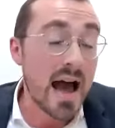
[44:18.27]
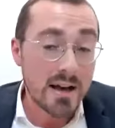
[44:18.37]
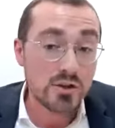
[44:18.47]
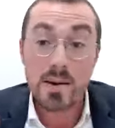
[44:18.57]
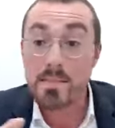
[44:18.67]

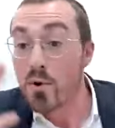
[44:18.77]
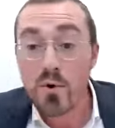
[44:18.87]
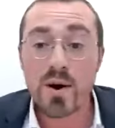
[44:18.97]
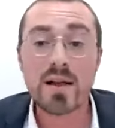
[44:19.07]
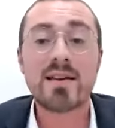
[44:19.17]
Hashem
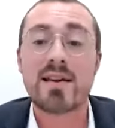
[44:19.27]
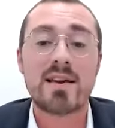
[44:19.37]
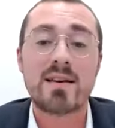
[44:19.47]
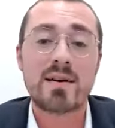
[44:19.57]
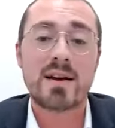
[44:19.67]
Hu
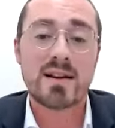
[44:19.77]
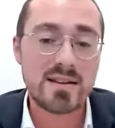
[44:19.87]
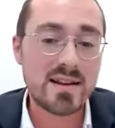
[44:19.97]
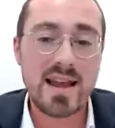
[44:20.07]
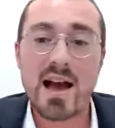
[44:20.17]
Elikim, it's
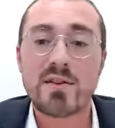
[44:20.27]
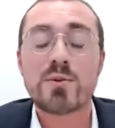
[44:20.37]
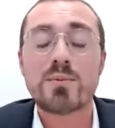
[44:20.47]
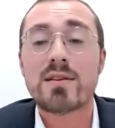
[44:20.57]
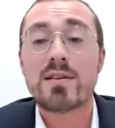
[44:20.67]
an
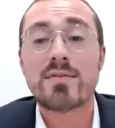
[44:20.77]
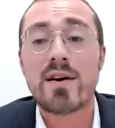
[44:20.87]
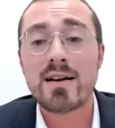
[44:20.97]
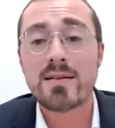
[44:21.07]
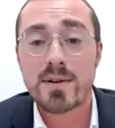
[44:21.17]
encounter with the divine,